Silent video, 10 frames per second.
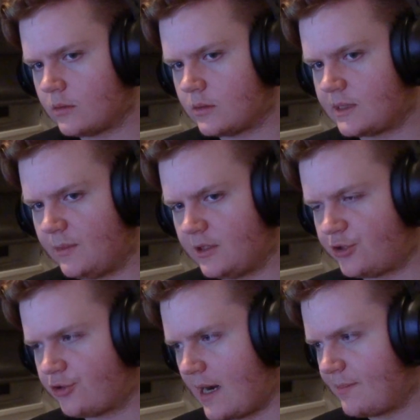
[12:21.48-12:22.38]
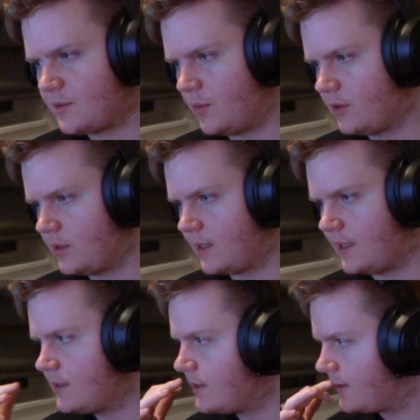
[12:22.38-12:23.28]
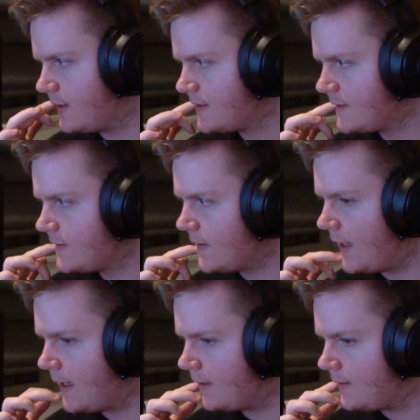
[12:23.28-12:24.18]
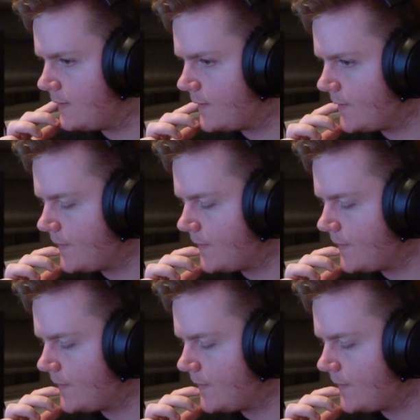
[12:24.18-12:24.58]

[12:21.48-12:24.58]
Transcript: someone has trapped Wanda in this and...